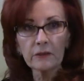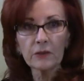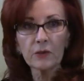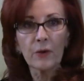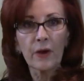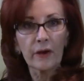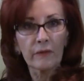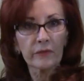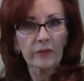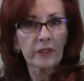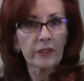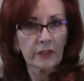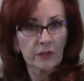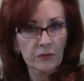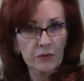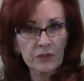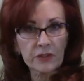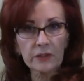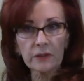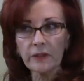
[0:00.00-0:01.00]
Do you have any
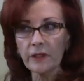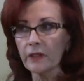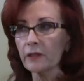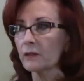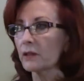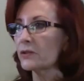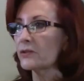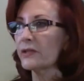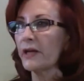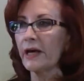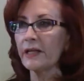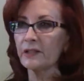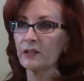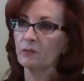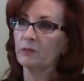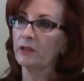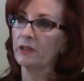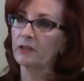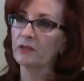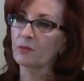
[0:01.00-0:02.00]
interest in that? Because that
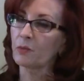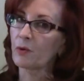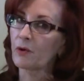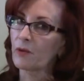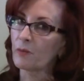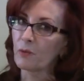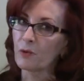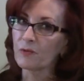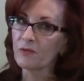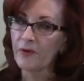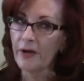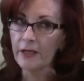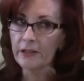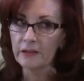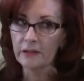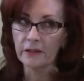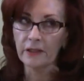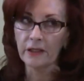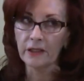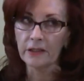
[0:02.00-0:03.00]
to me is one of the more
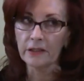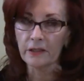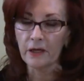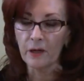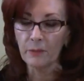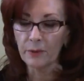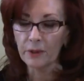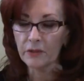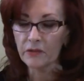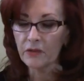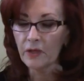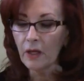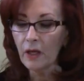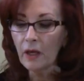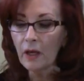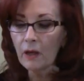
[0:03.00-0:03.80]
fascinating topics.